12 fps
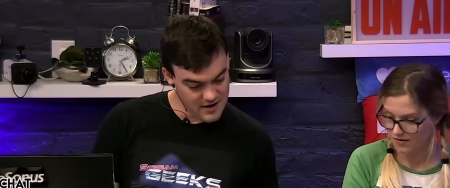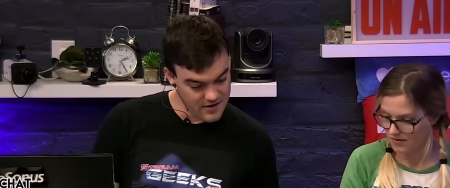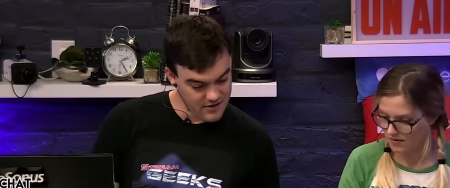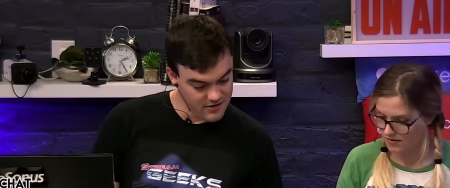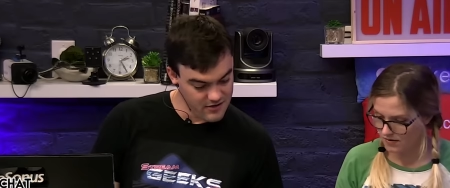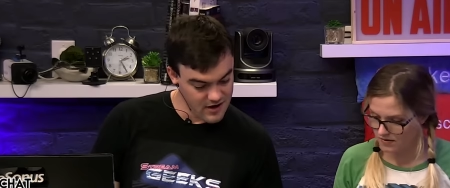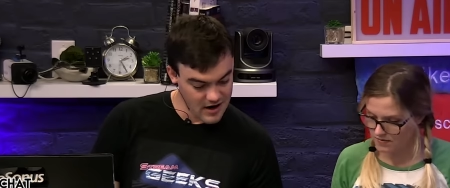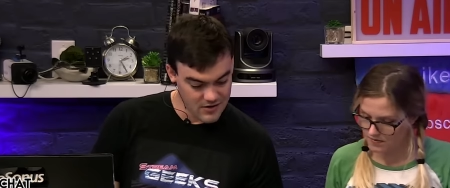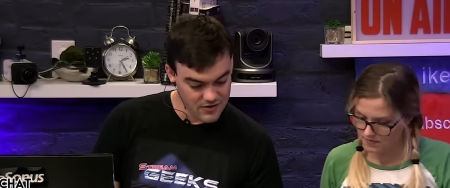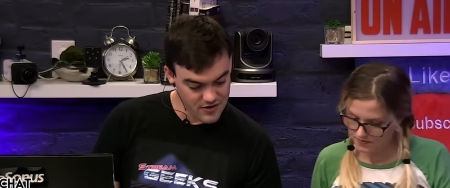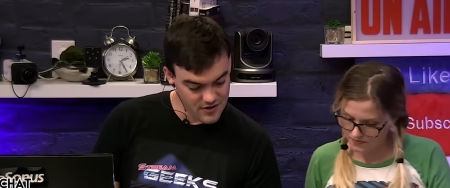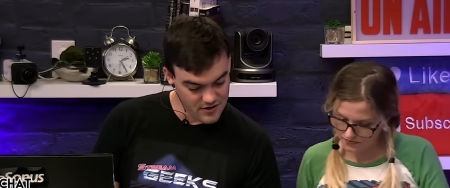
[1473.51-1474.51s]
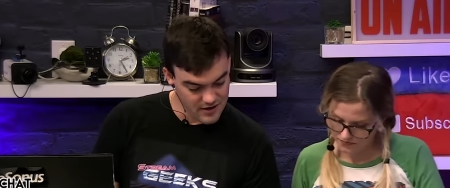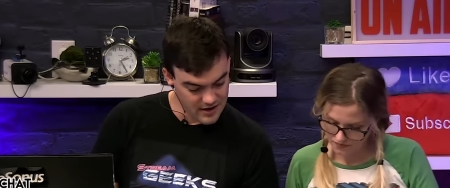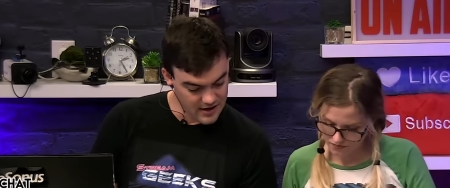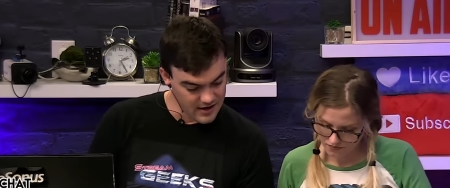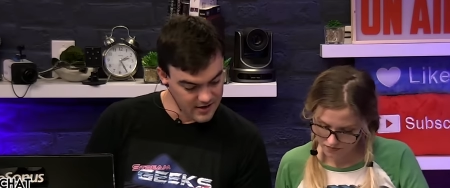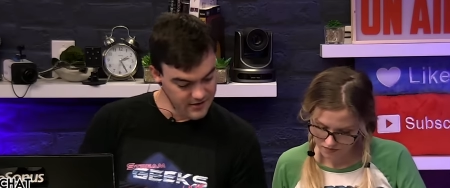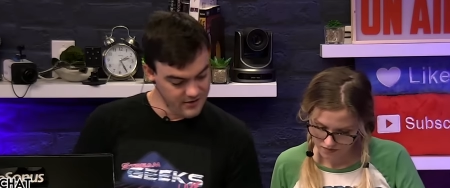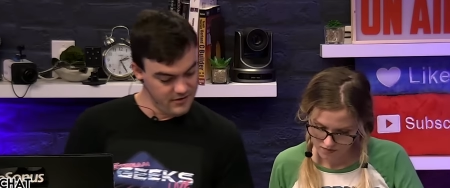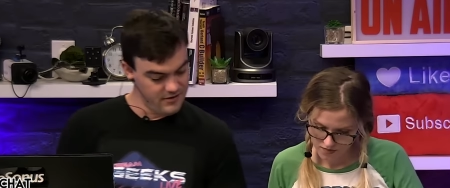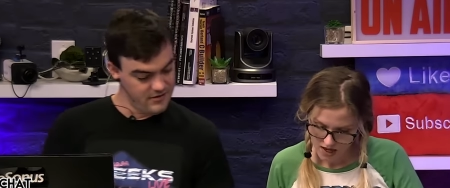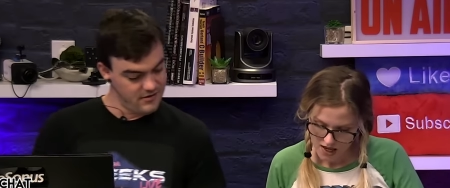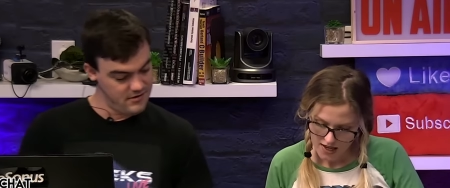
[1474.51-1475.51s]
Speaker 1: is our show today,
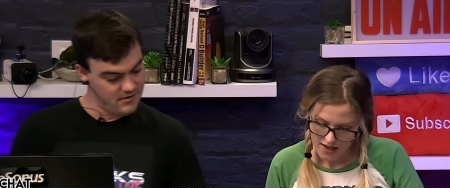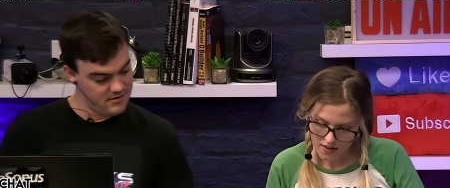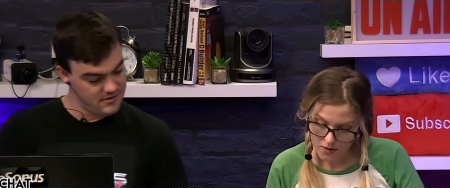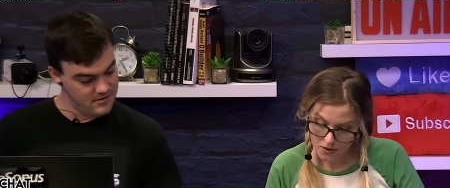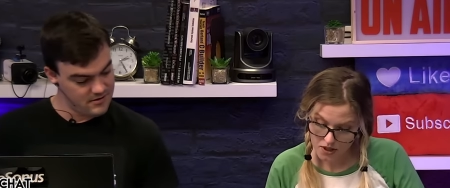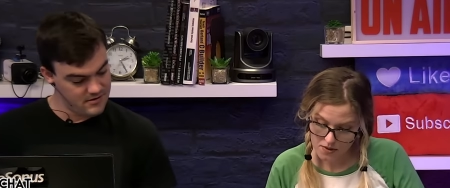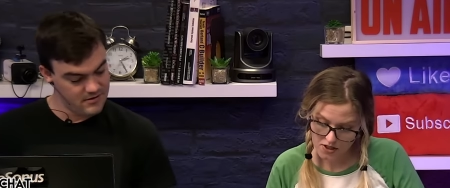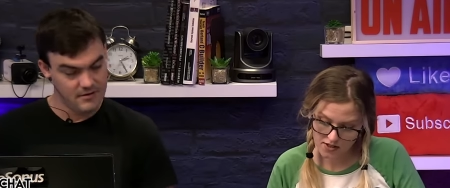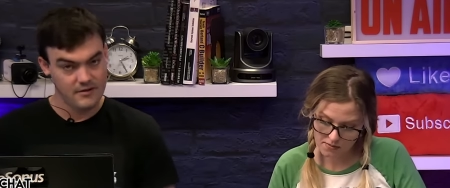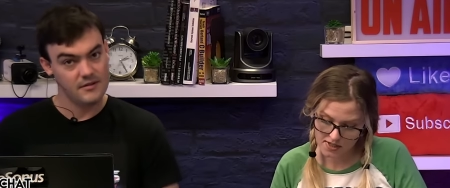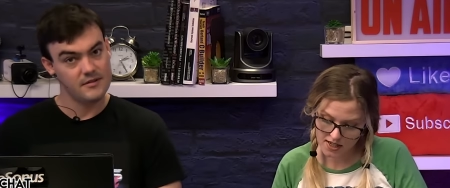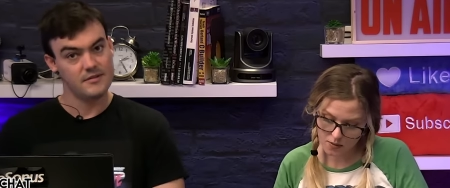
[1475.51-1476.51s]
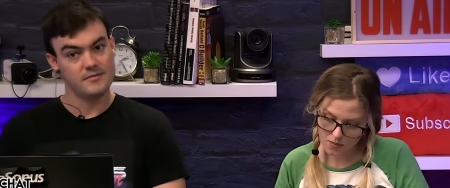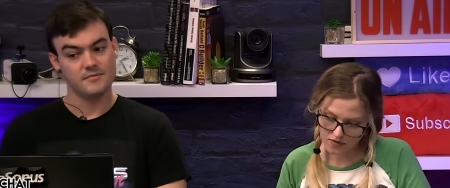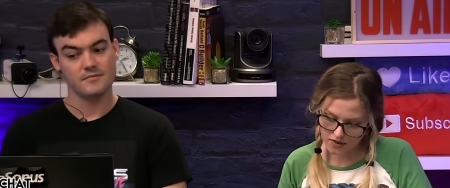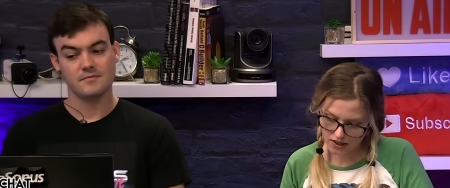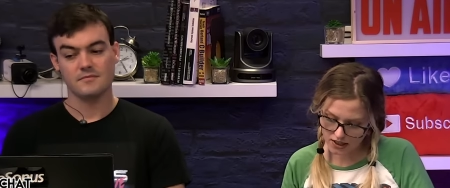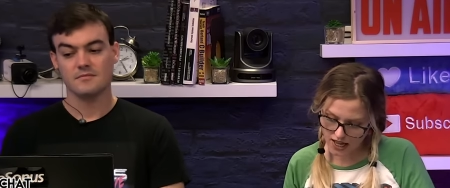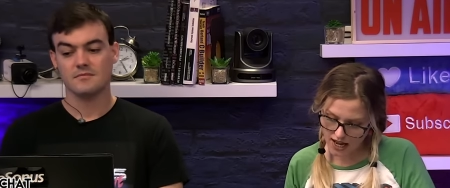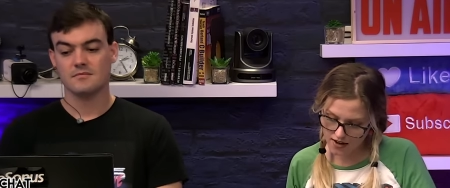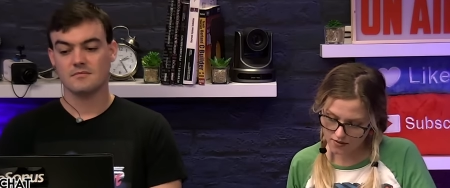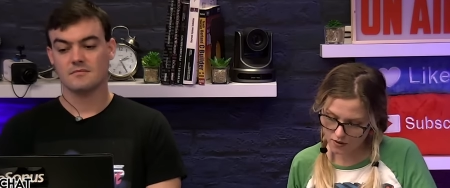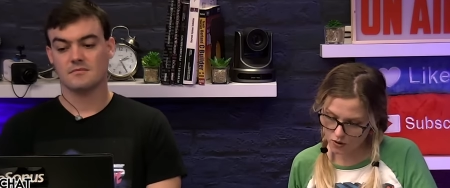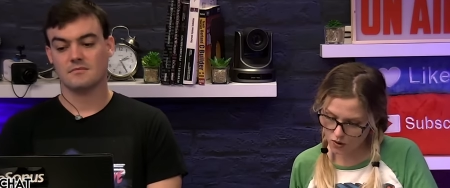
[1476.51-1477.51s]
guys.
Speaker 2: yeah, that pretty much sums it up. We have a
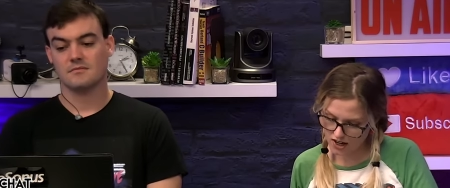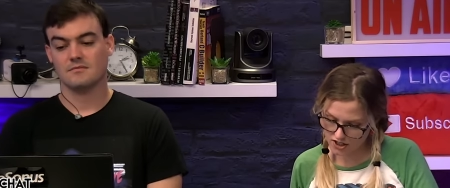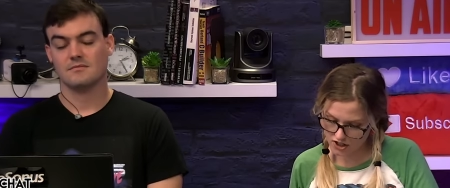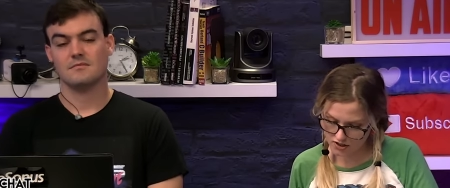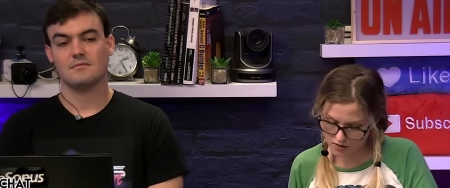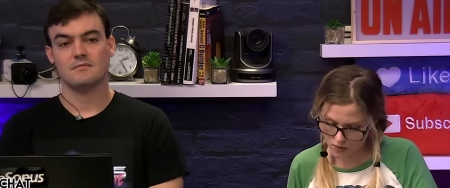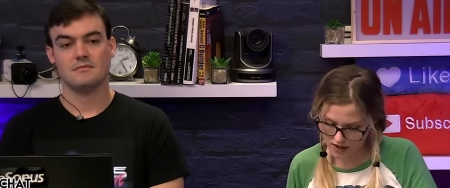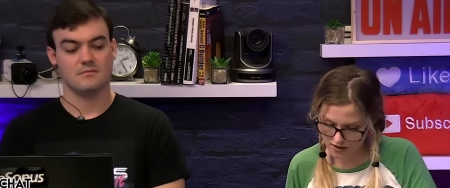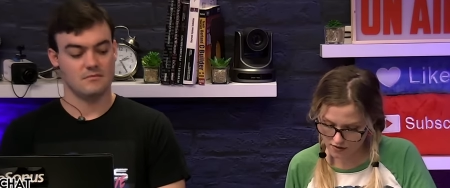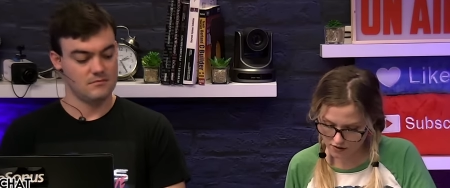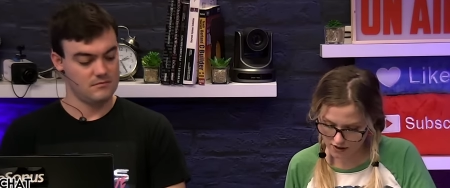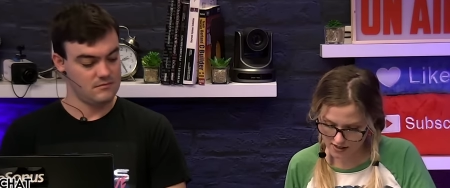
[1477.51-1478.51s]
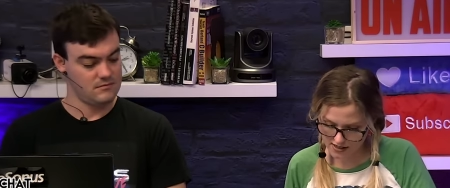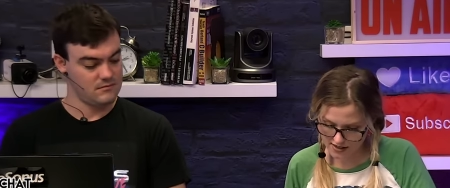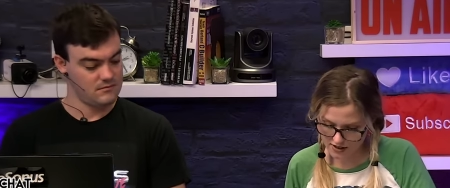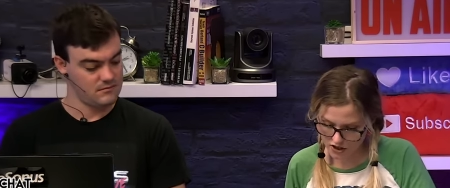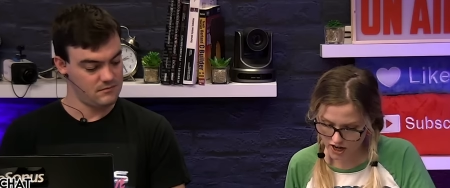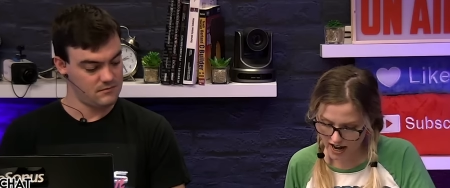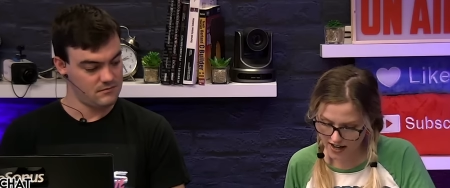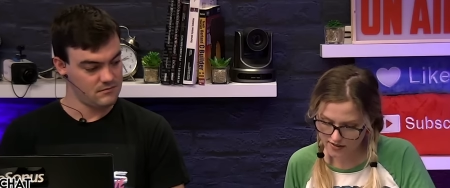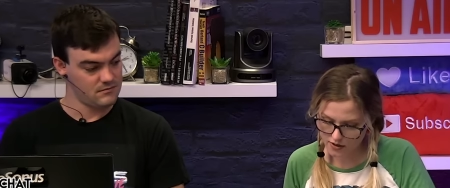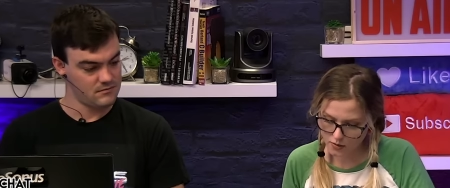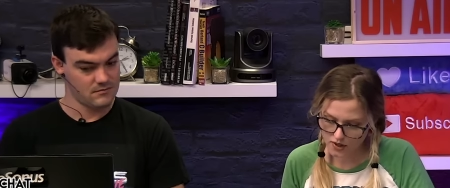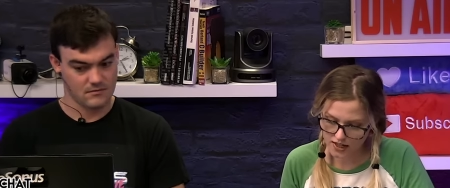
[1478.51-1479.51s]
lot of questions waiting for us in the
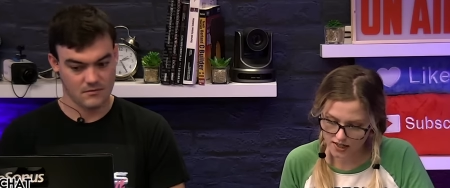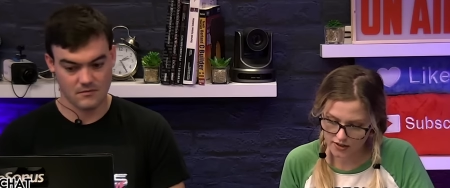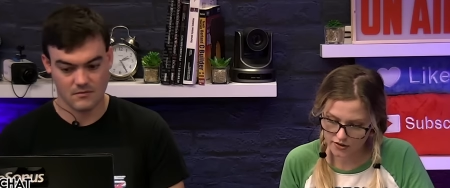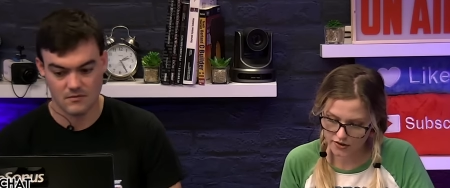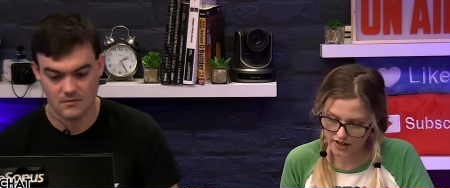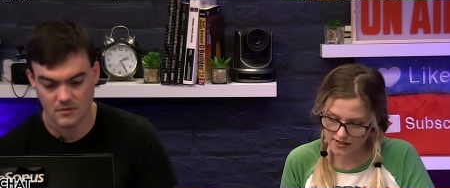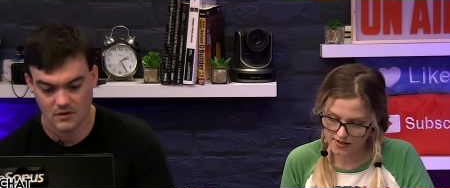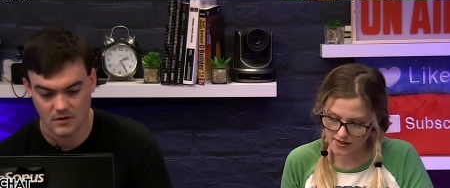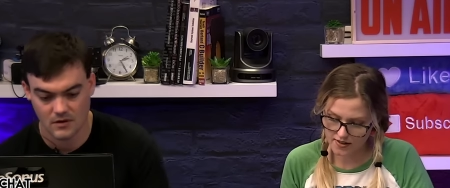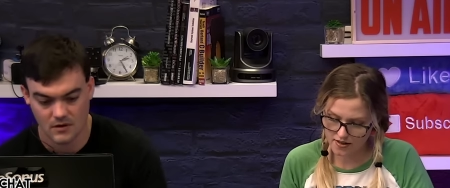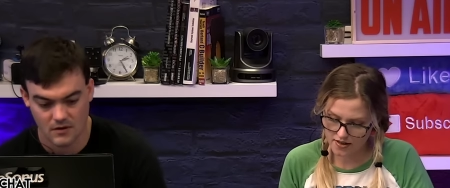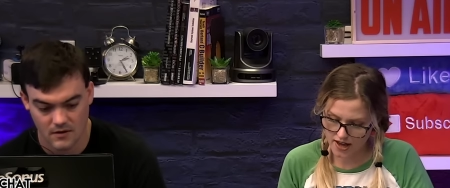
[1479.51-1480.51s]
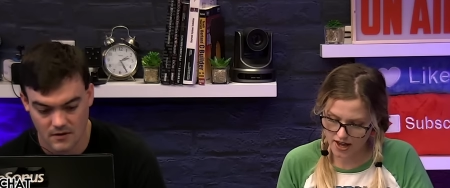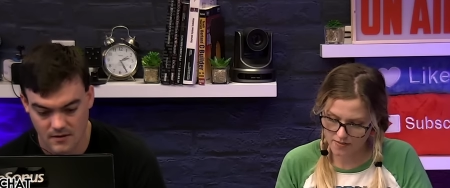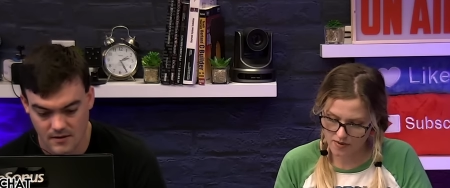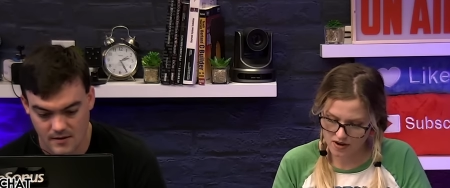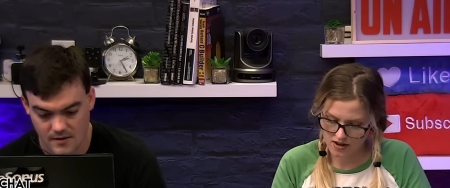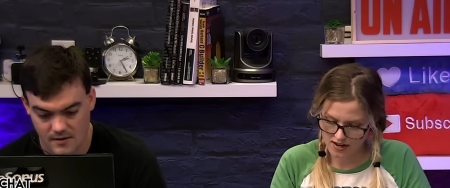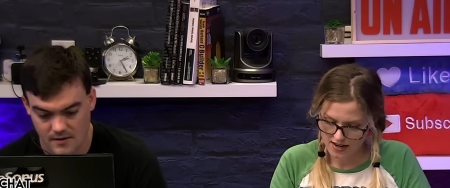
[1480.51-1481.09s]
chat, so we can address them